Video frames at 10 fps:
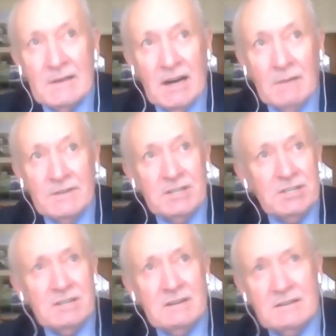
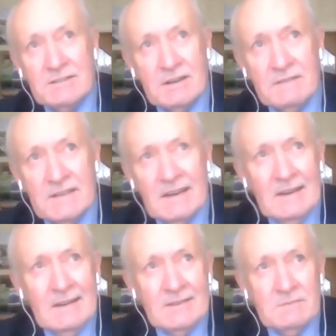competition or a survey
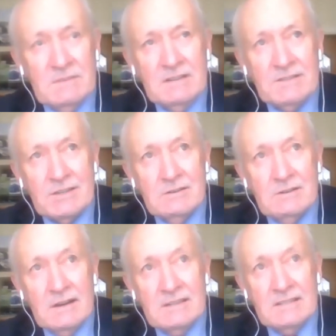some years ago
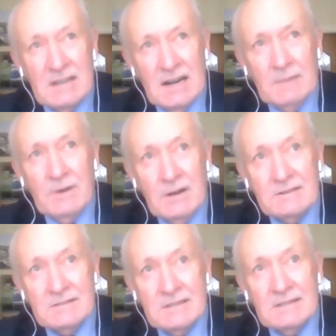on the top
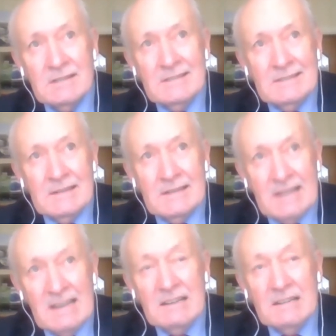100
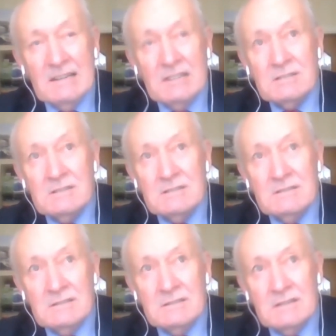English
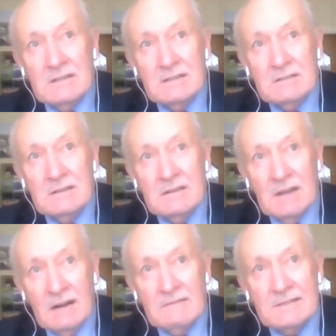
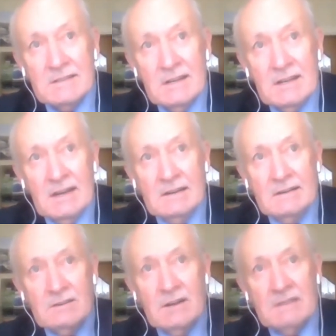novels,
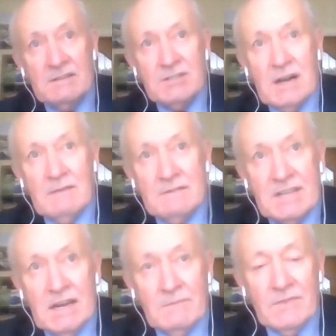and Gulliver's Travels
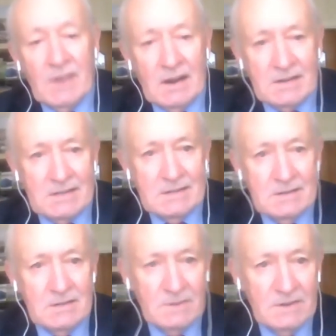came third,
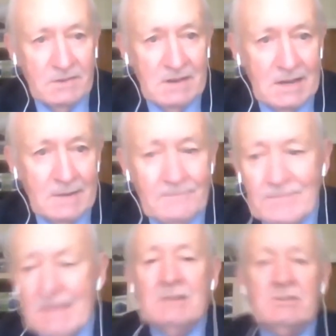number 3.
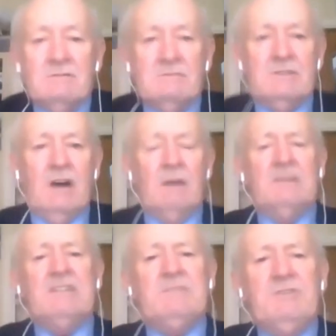So how
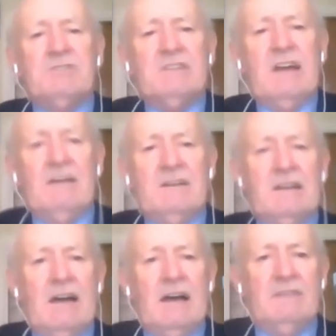many speeches have
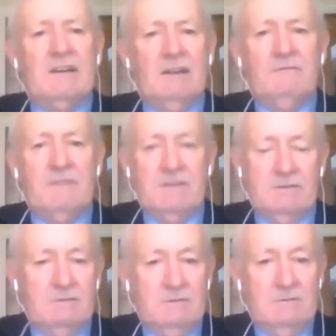I now for
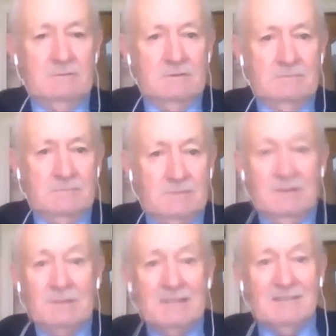you?
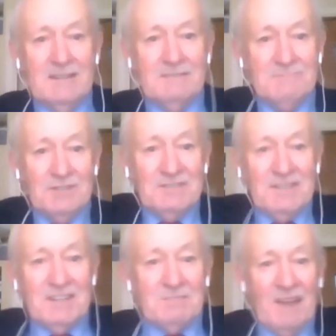I mean, they're just
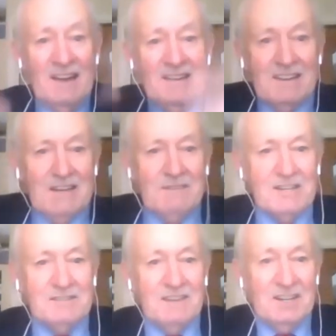expanding in every
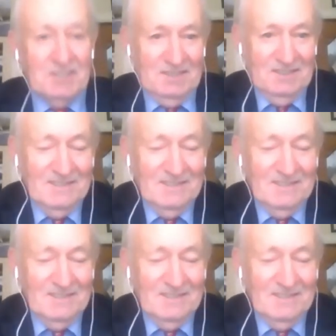direction.